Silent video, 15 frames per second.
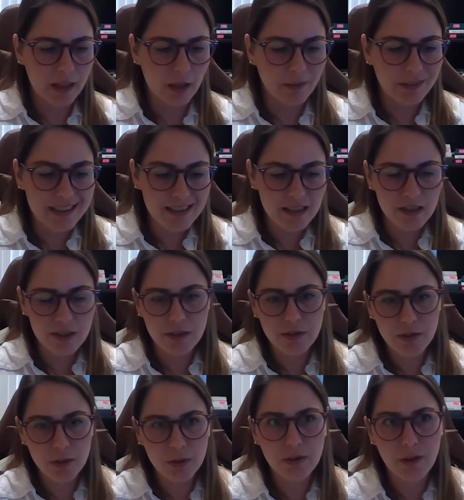decision
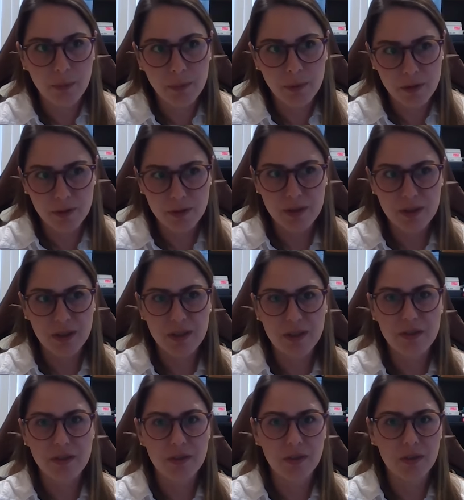tool for
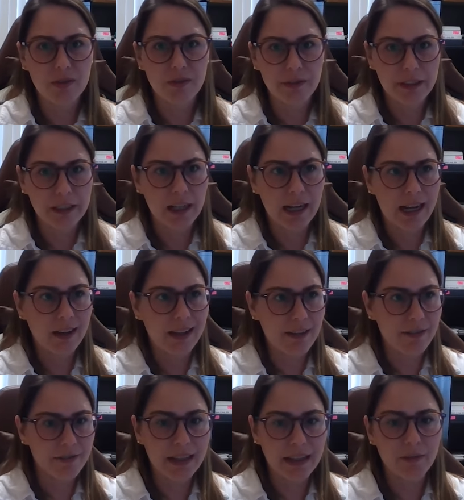producers to figure out
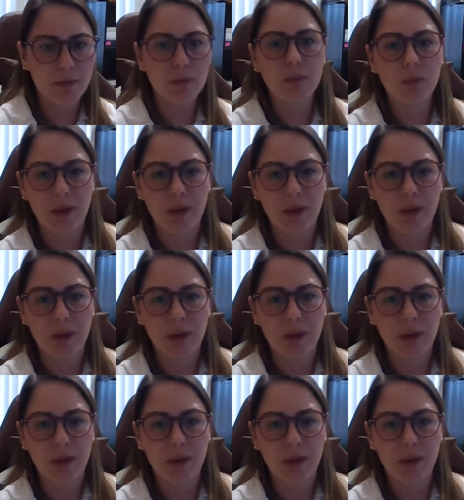if they